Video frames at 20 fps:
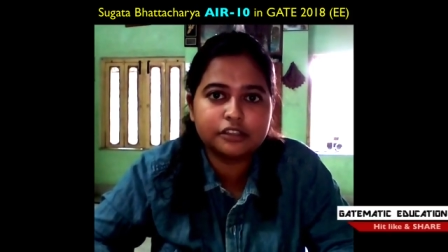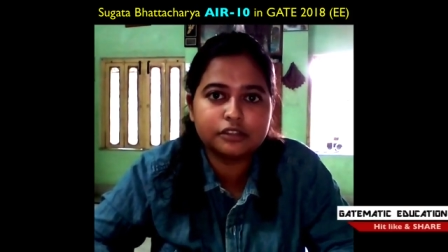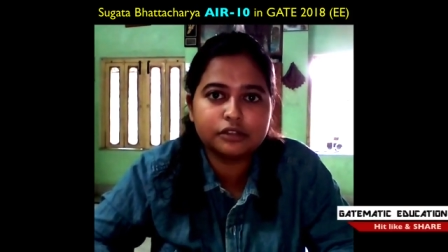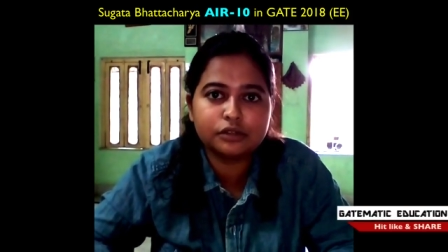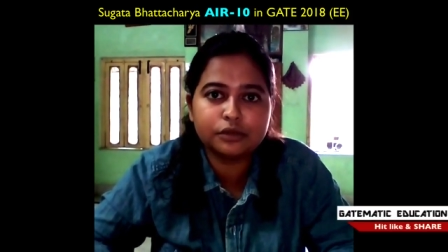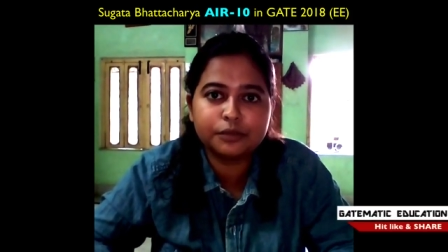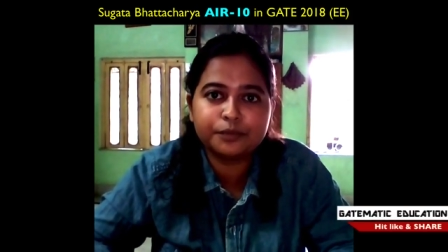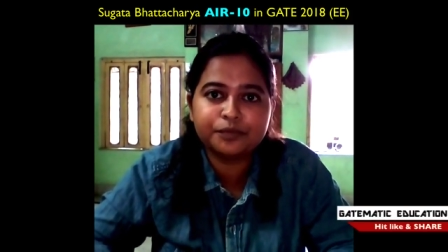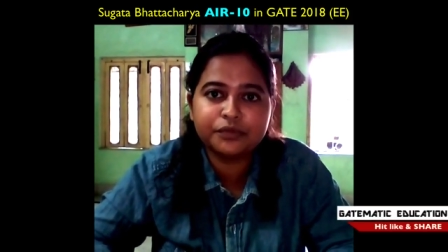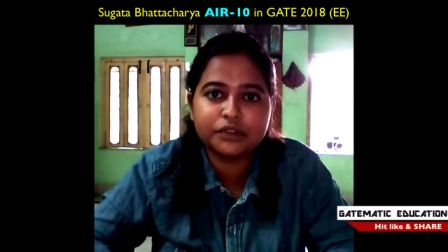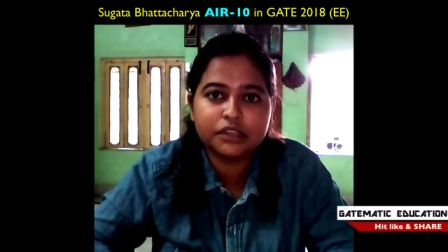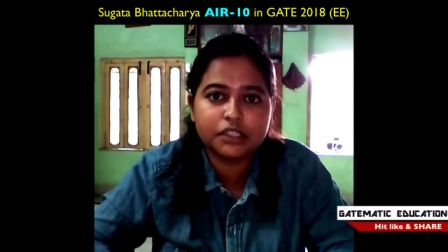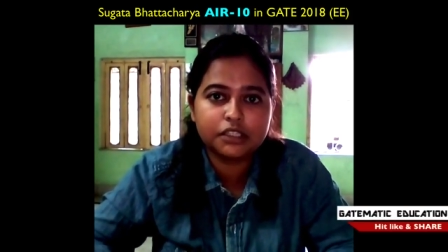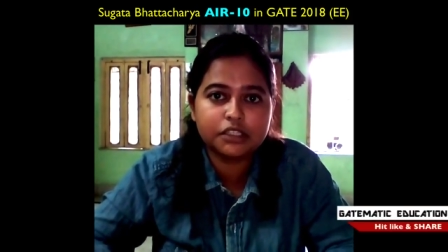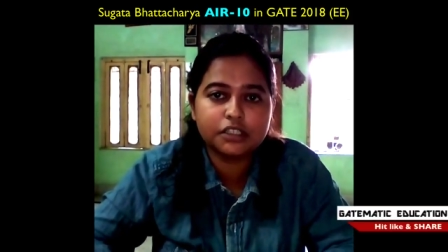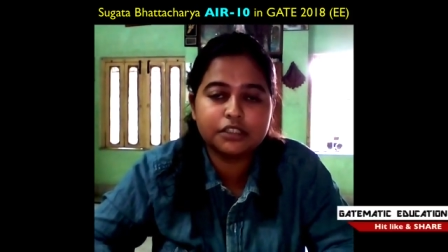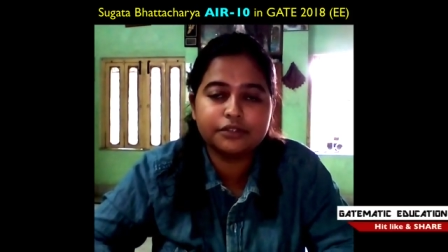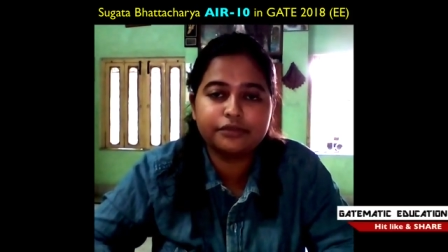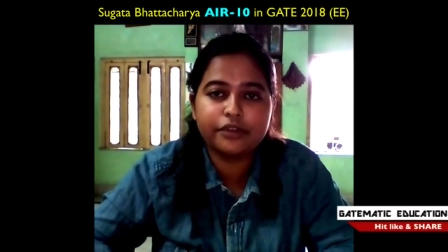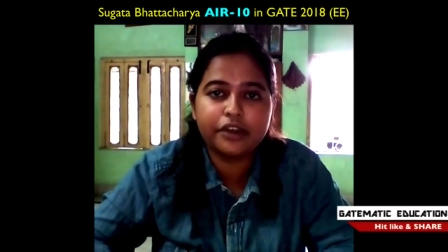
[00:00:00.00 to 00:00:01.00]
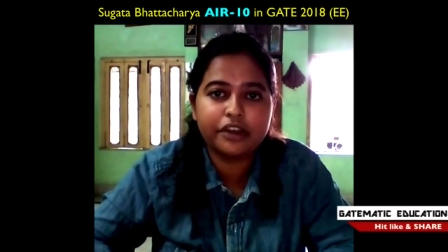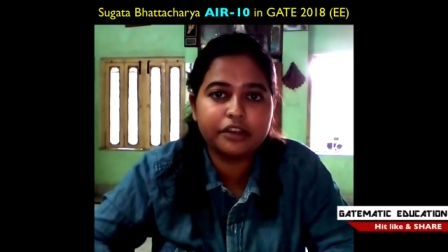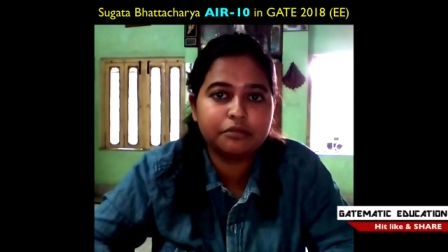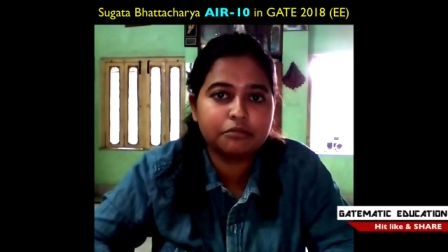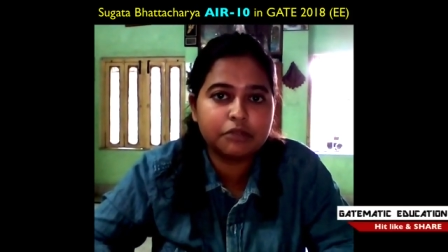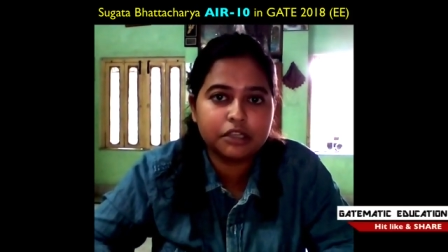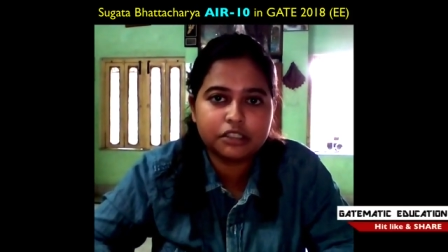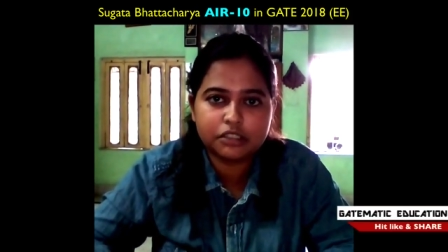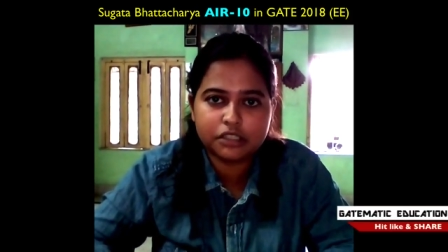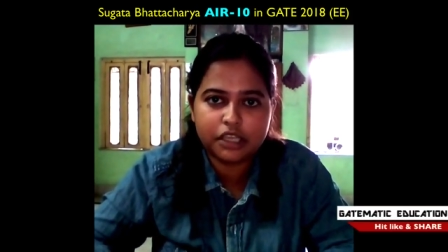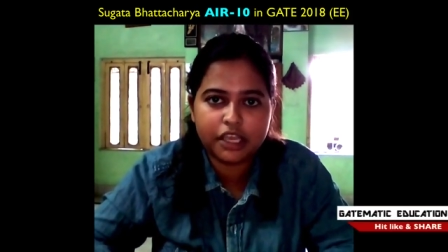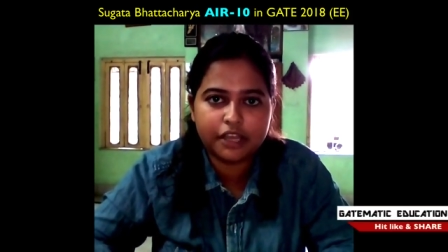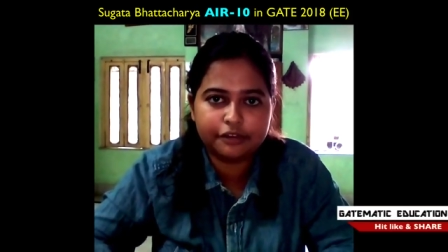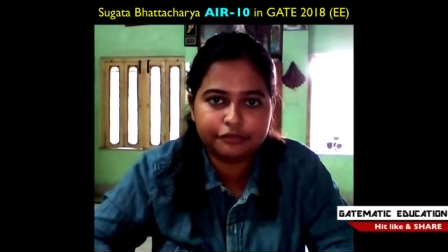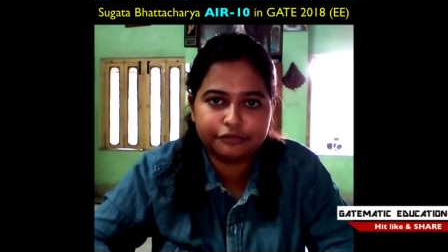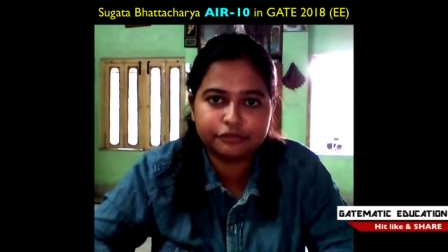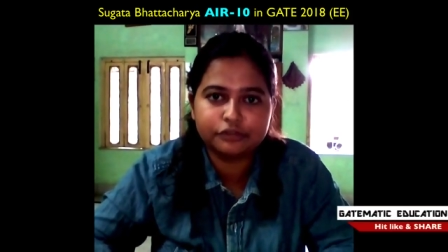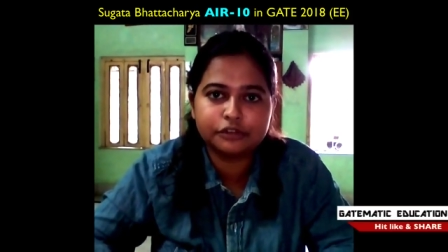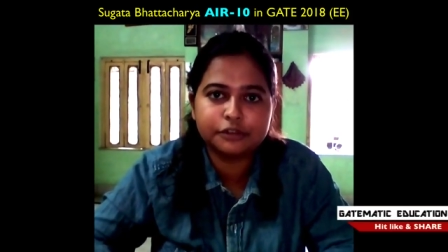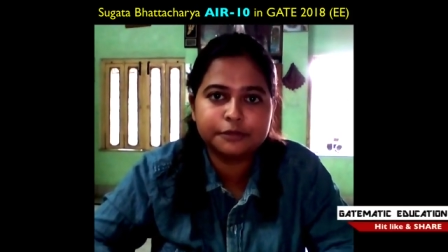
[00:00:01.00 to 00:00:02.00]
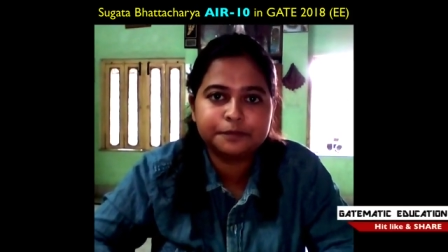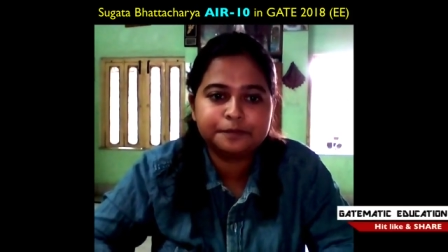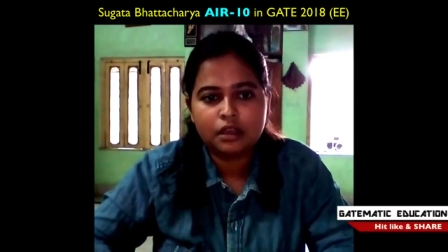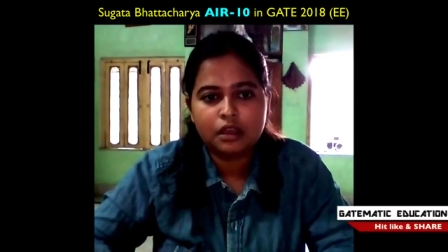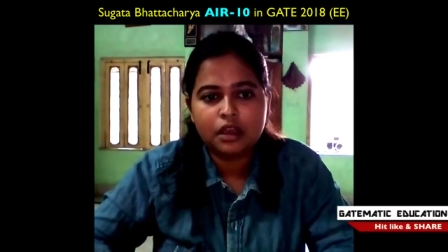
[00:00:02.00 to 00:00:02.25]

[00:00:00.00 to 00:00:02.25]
so this is very much helpful.